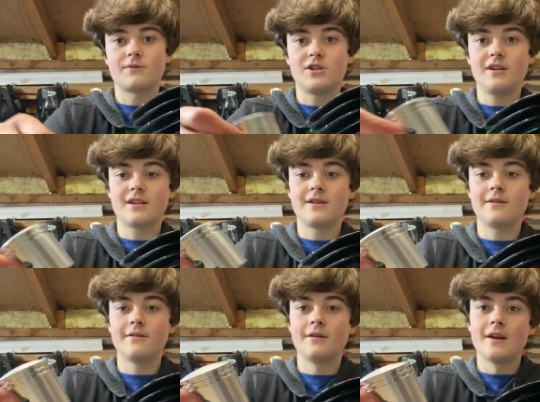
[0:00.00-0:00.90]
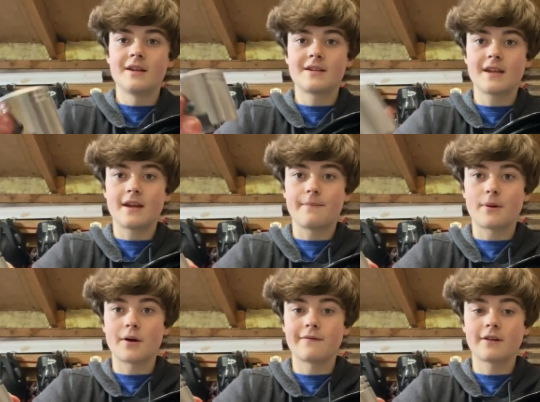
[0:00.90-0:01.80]
what you need to do to get it
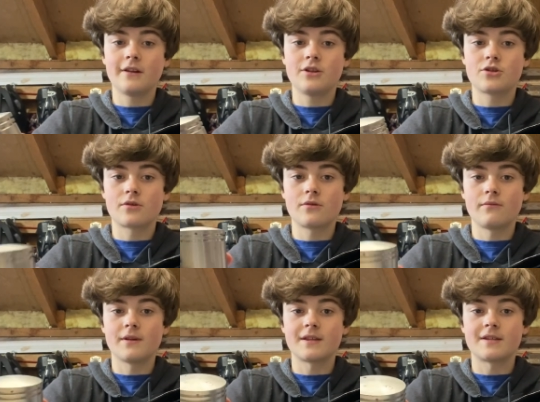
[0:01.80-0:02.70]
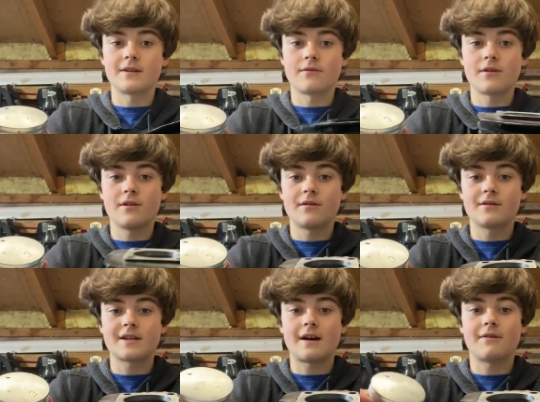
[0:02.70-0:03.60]
perfectly true with the cylinder, you
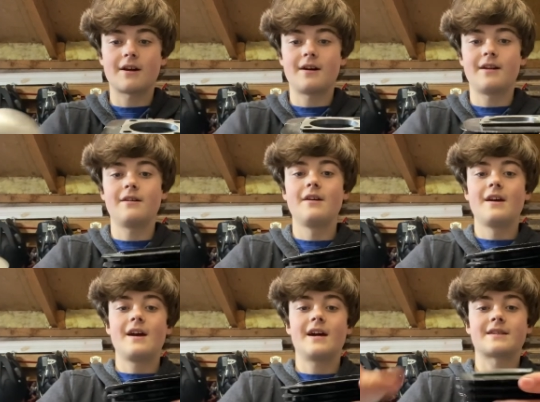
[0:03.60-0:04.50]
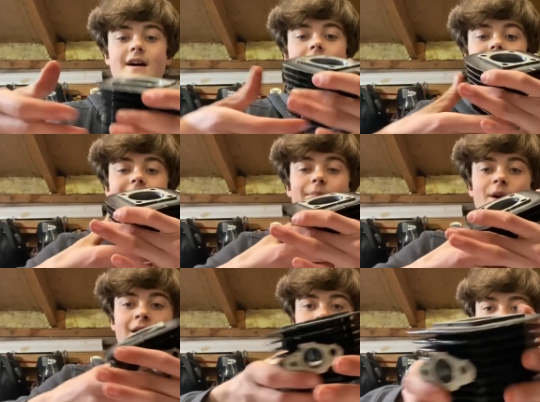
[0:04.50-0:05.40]
notice how it kind of has a high
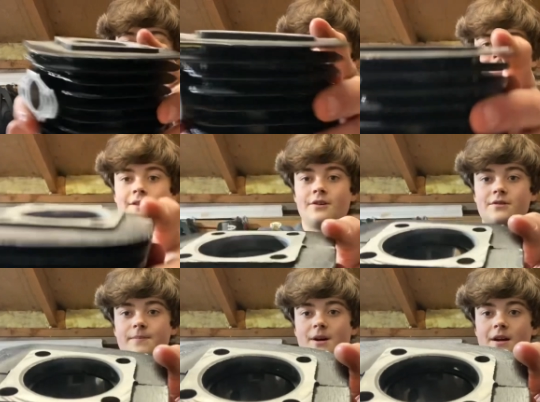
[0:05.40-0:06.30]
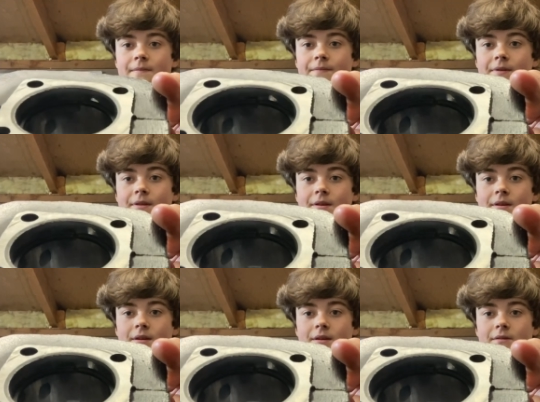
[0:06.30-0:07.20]
spot and then it has a low spot.
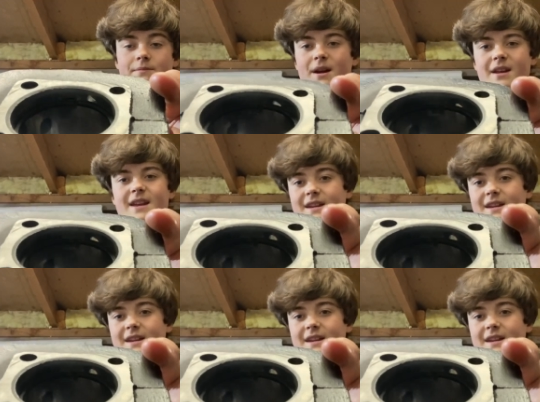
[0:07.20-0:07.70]
You probably can't